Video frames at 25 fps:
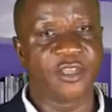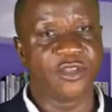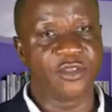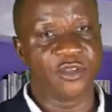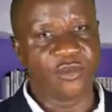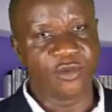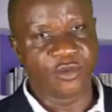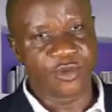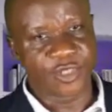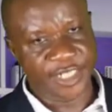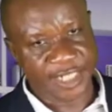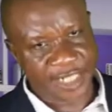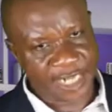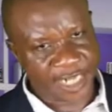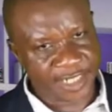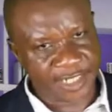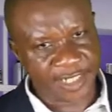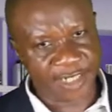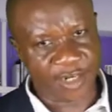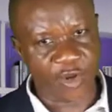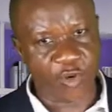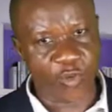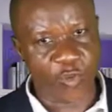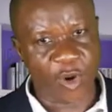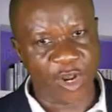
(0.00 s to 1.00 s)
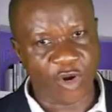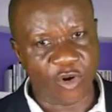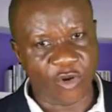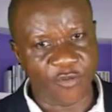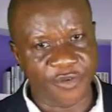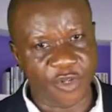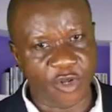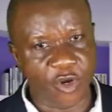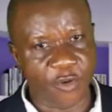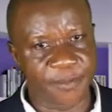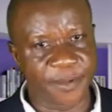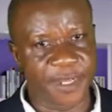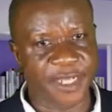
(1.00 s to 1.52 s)
You state the one of
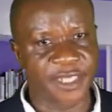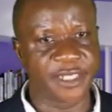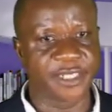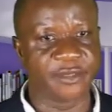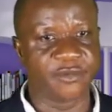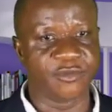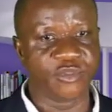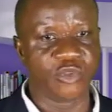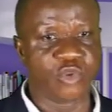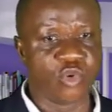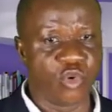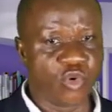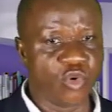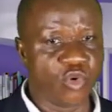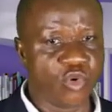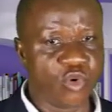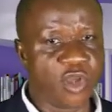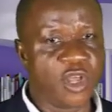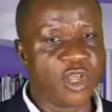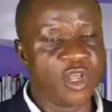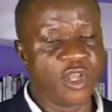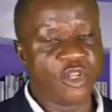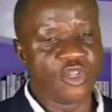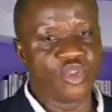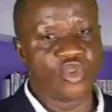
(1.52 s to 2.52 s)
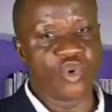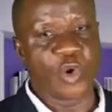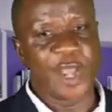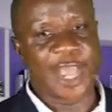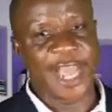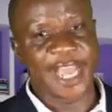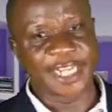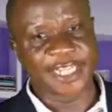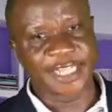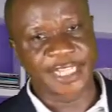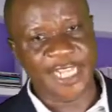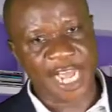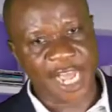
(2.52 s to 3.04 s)
the objective. 2, to
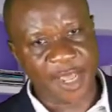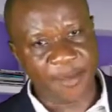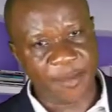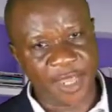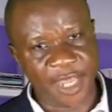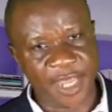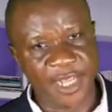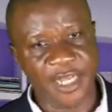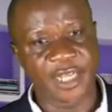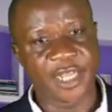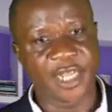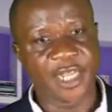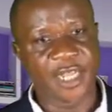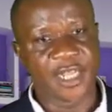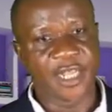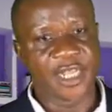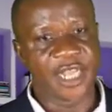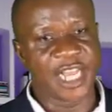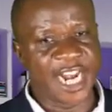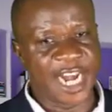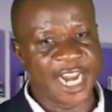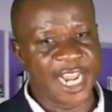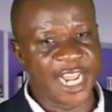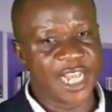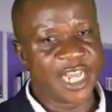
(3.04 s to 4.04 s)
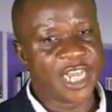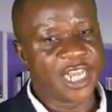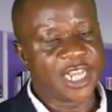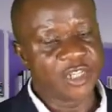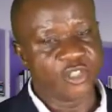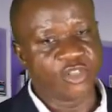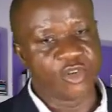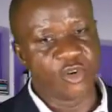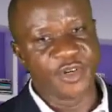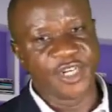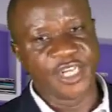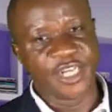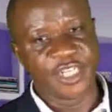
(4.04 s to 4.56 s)
examine. 3,
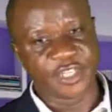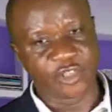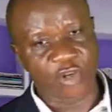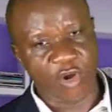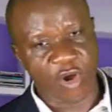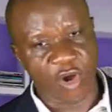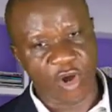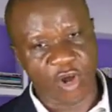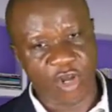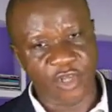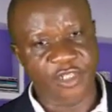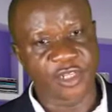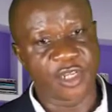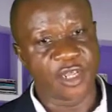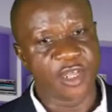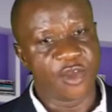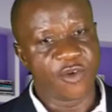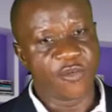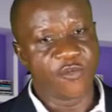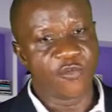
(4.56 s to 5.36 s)
to discuss.